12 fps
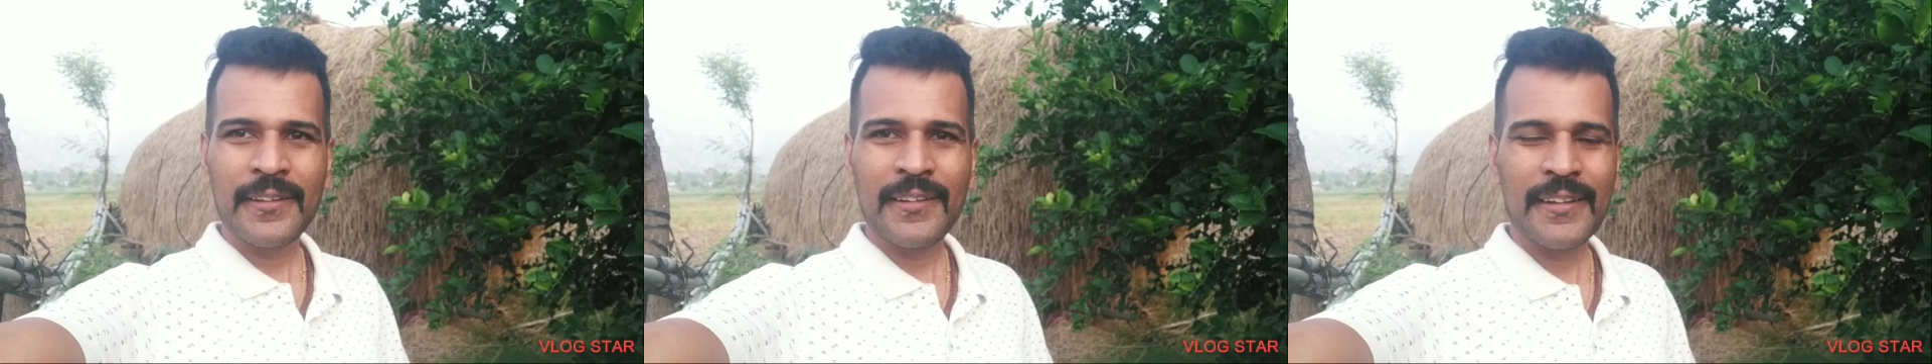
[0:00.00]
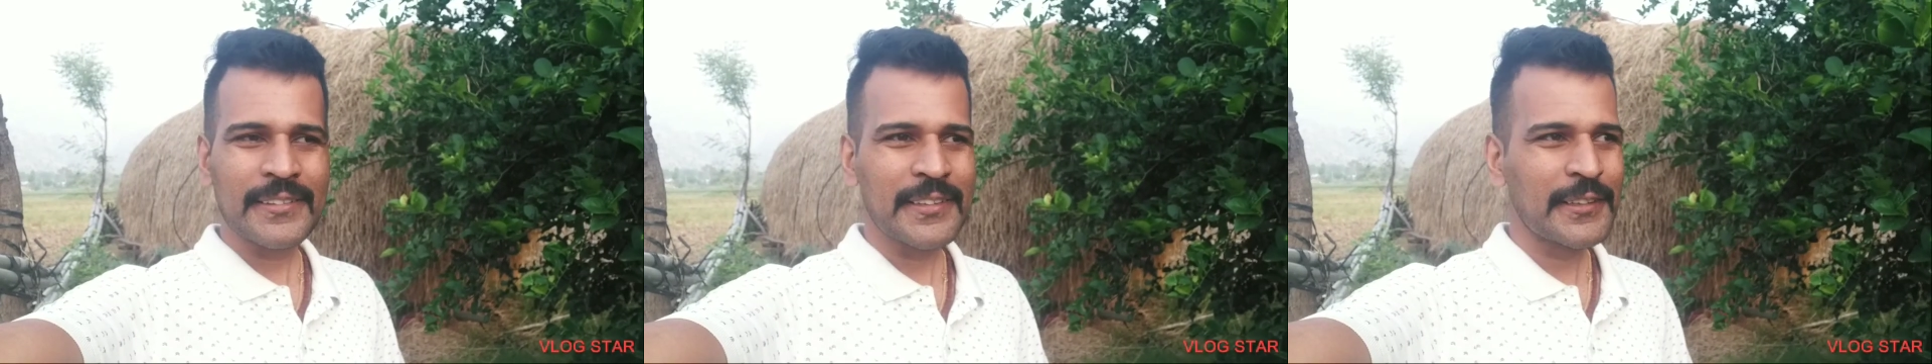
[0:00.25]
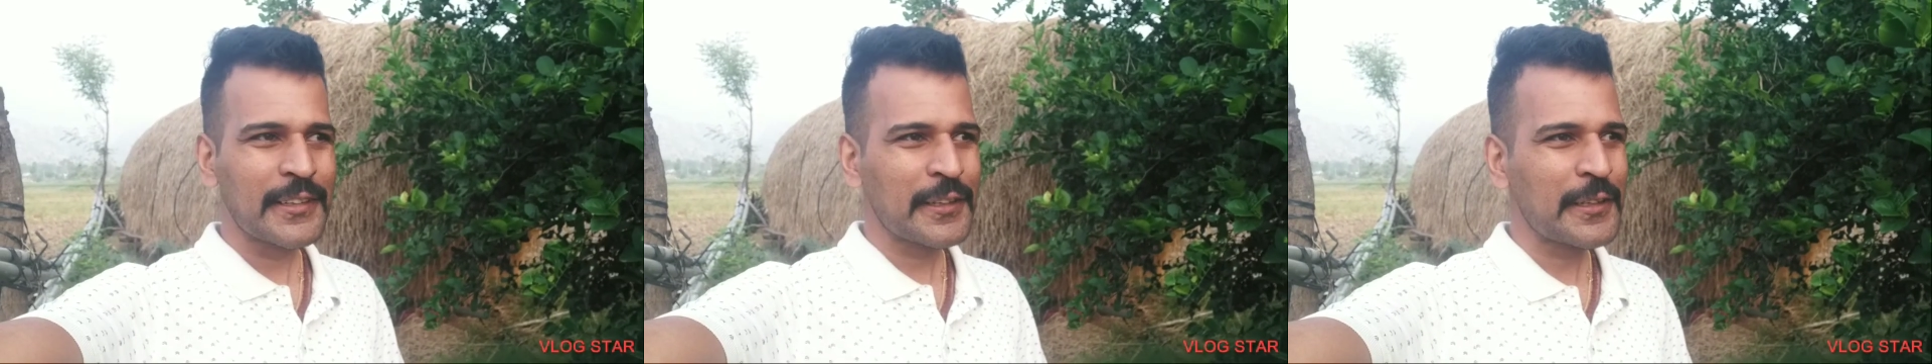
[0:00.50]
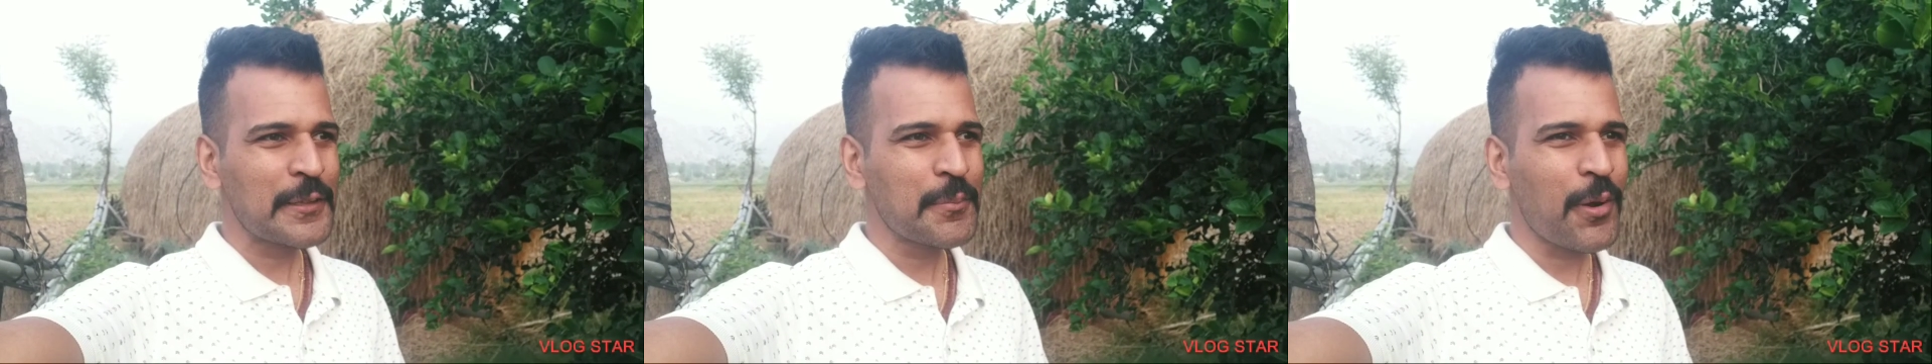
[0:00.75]
It's an
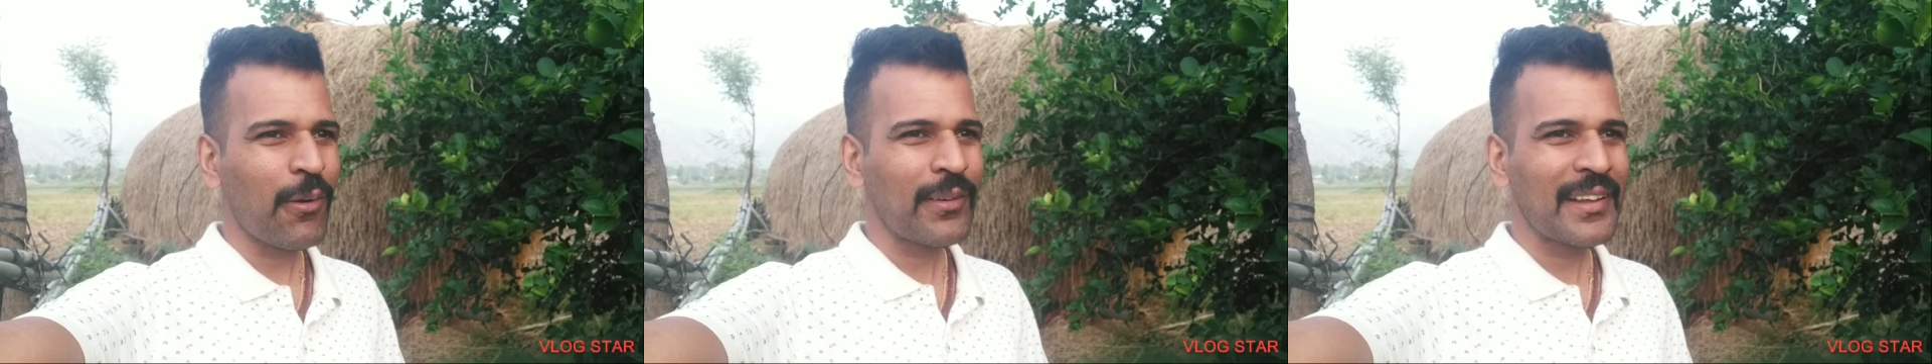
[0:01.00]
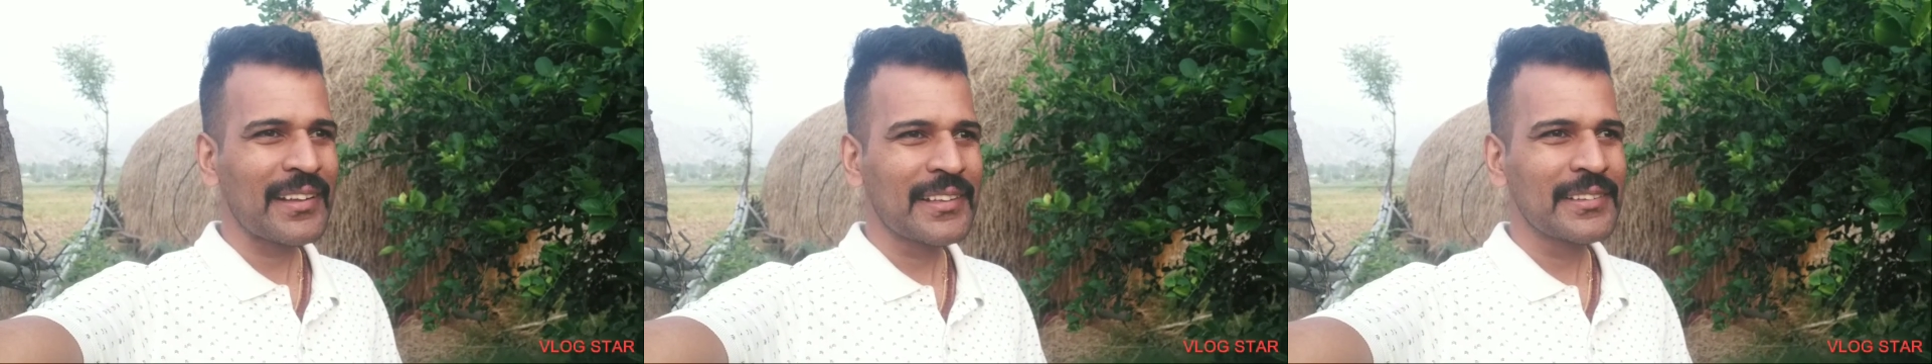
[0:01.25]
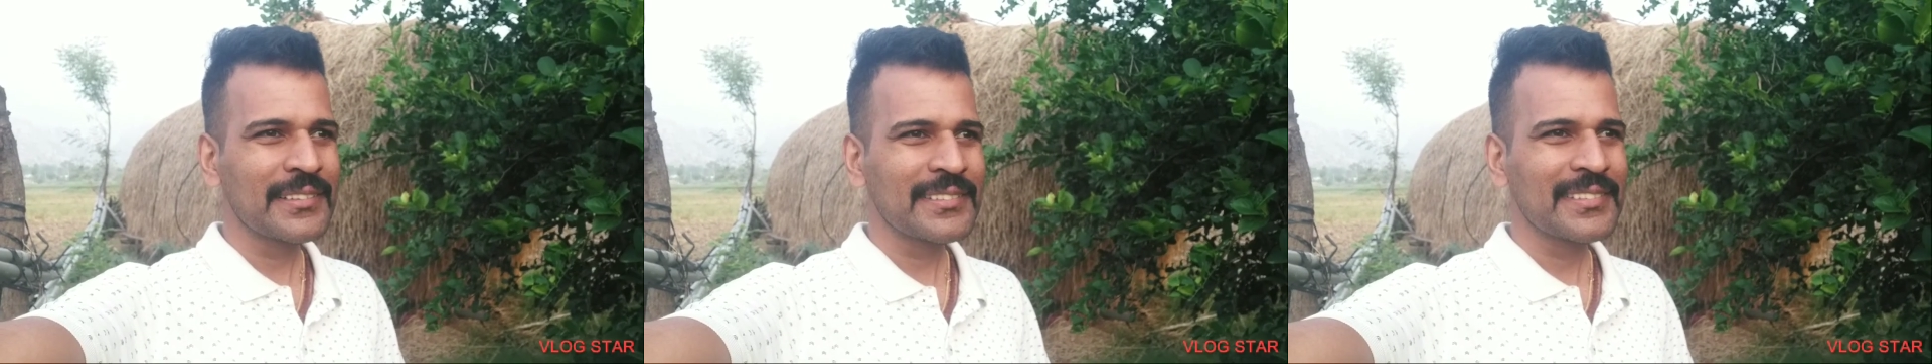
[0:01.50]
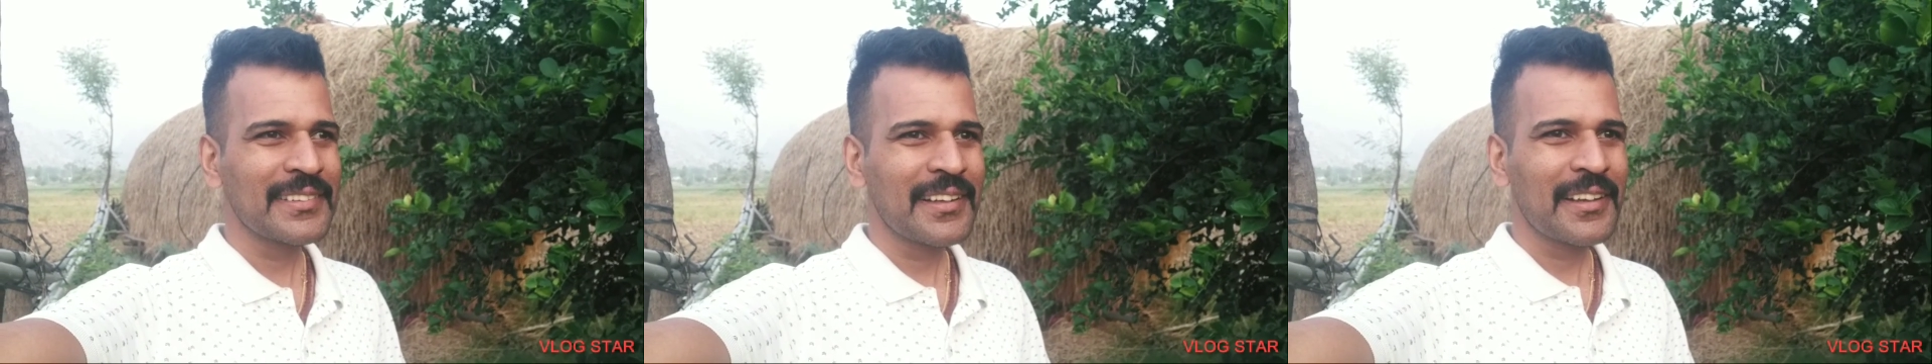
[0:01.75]
early morning
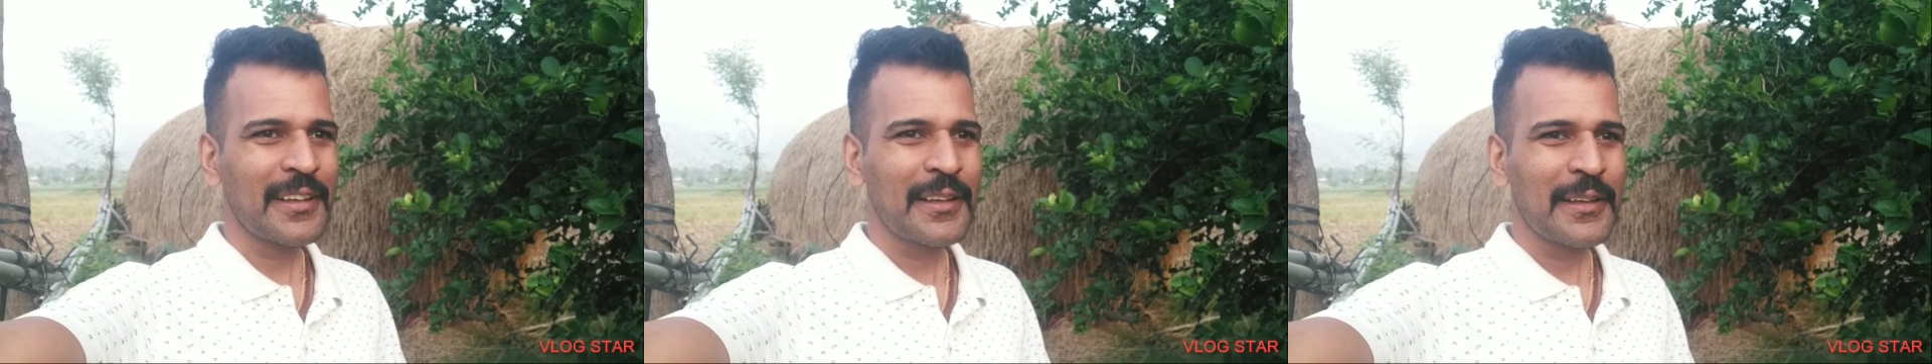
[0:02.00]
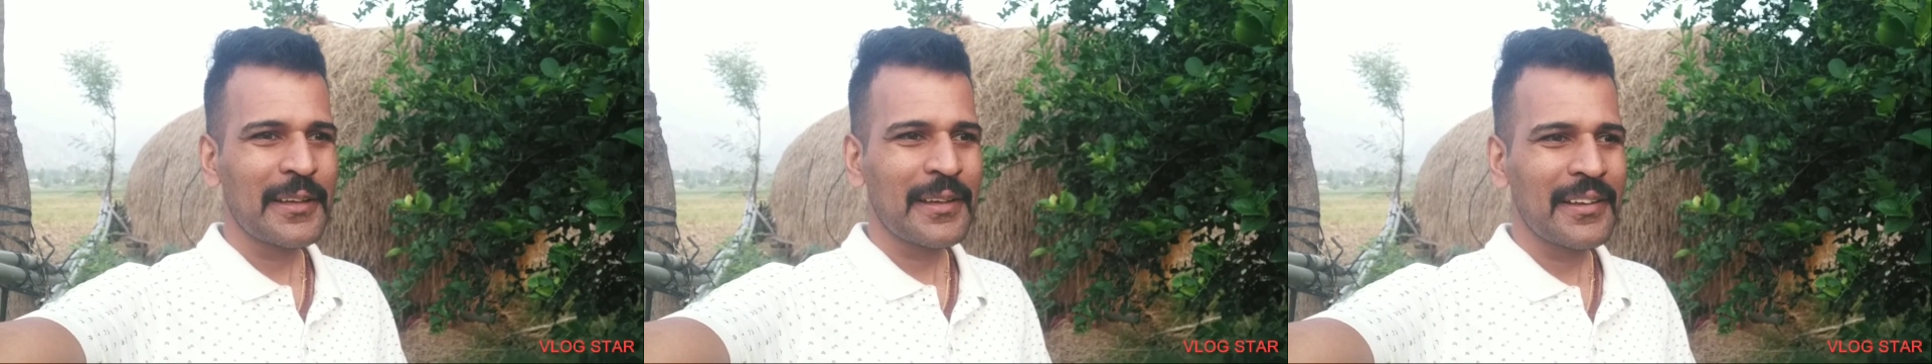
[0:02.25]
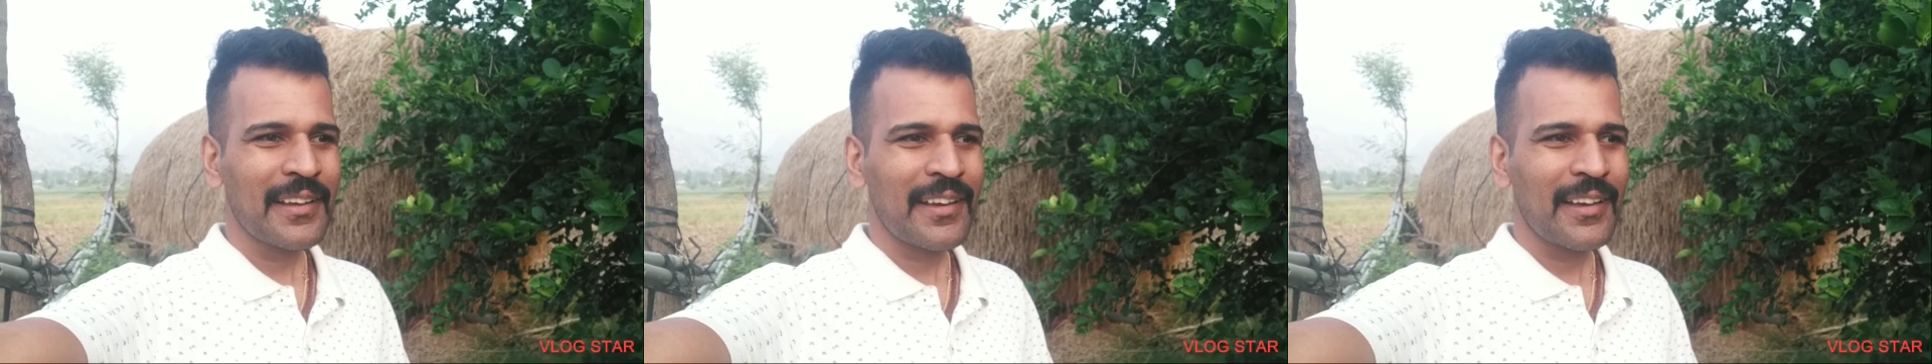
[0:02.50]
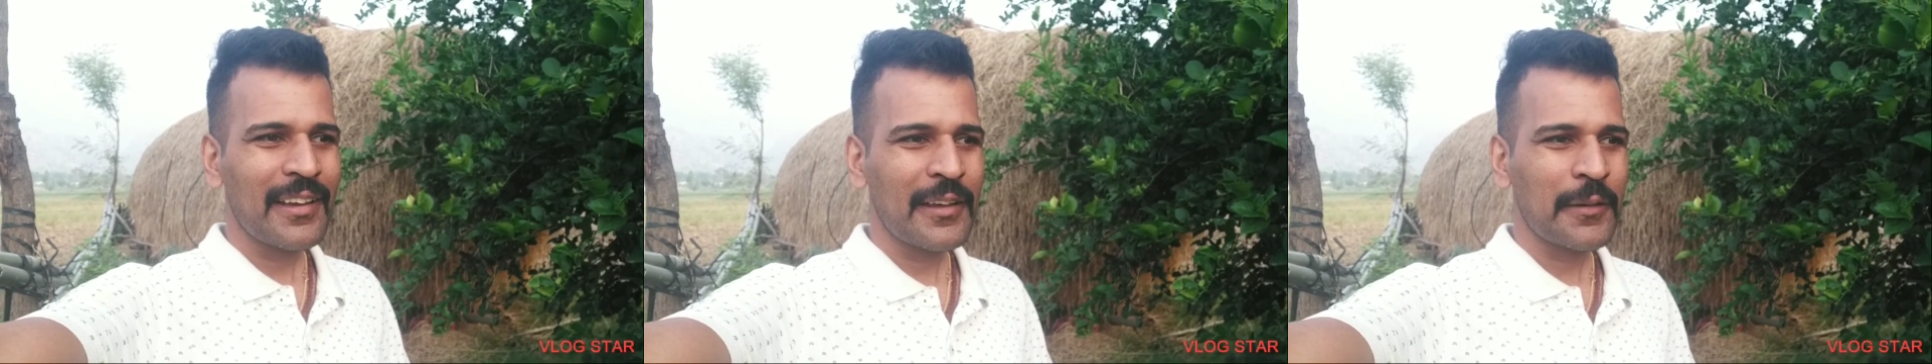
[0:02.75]

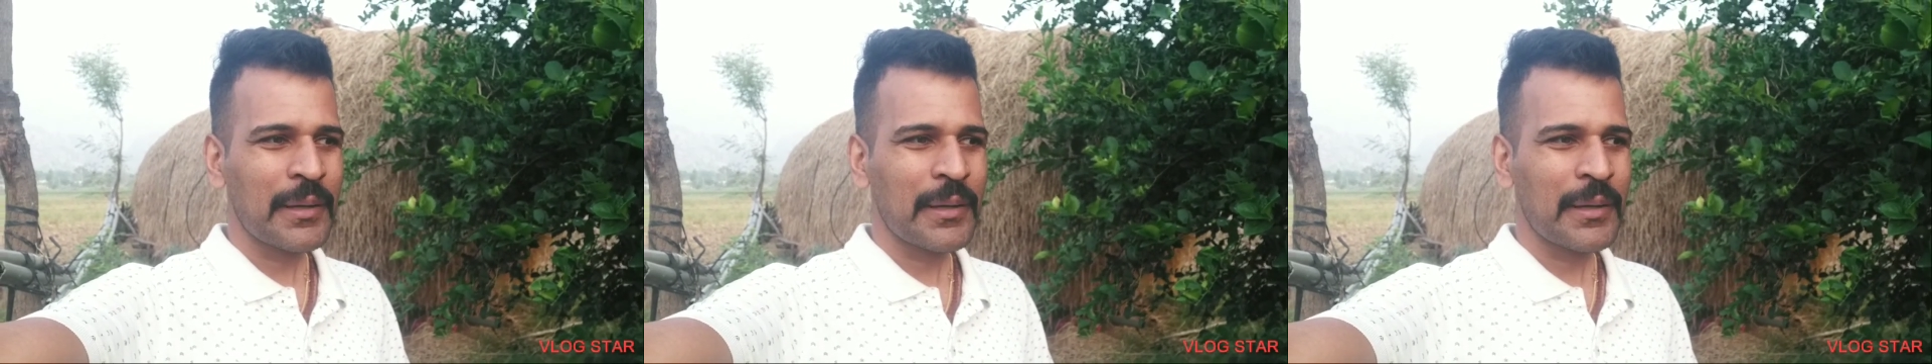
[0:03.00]
at